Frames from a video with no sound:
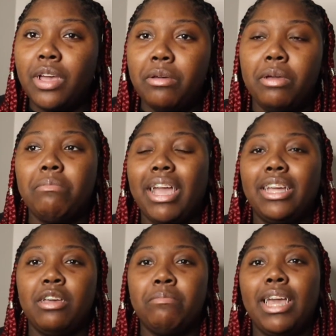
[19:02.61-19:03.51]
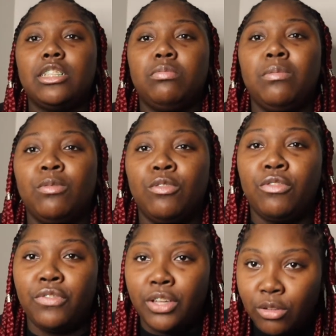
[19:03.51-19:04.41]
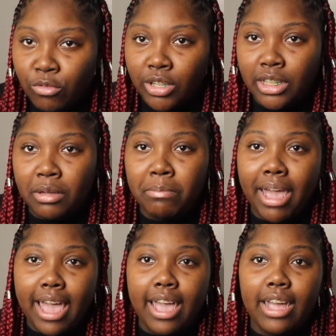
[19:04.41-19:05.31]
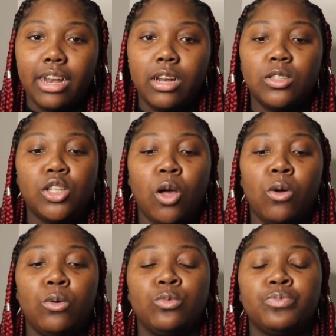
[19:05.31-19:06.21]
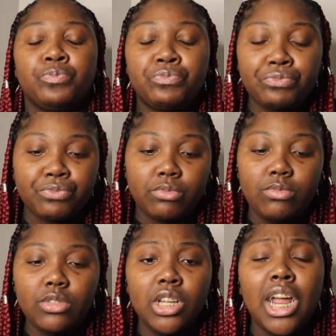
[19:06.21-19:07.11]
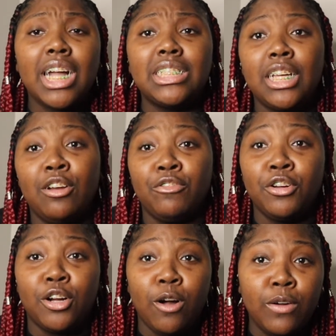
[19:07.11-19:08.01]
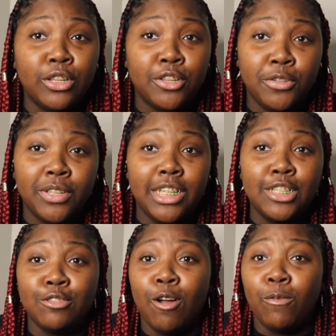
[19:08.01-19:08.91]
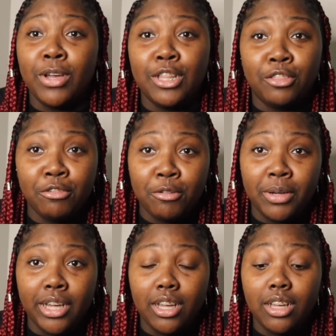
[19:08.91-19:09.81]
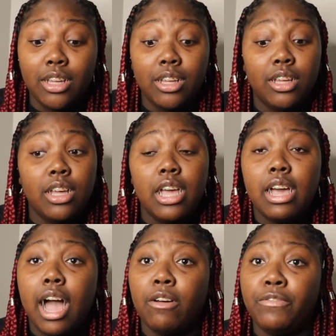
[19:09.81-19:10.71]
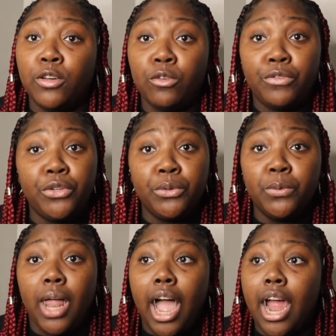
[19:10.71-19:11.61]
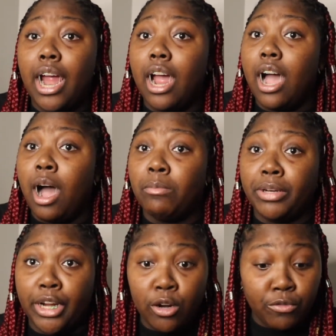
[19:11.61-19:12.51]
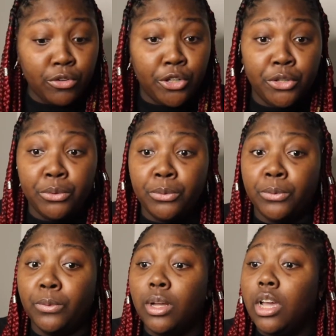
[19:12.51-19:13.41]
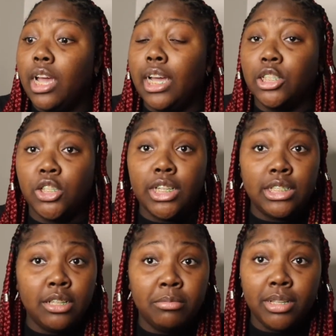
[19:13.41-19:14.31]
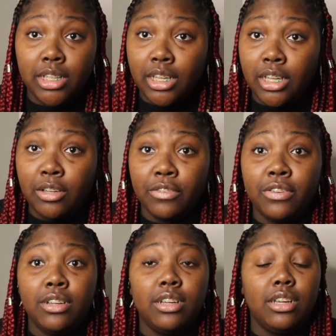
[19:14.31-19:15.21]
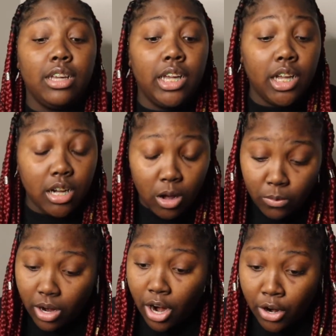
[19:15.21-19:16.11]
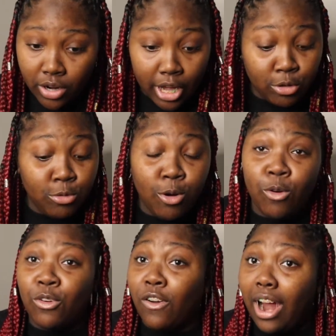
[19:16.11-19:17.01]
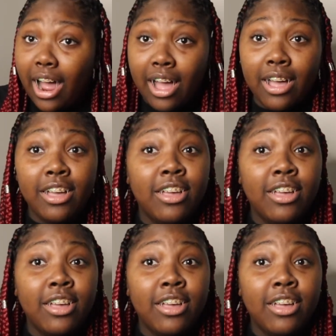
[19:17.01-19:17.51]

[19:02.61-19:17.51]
it makes people feel really bad. So, like I said, if you're going through this or went through it, I feel for you. Like, I'm there for you. And trust and believe, it gonna hurt. Like, you gonna cry,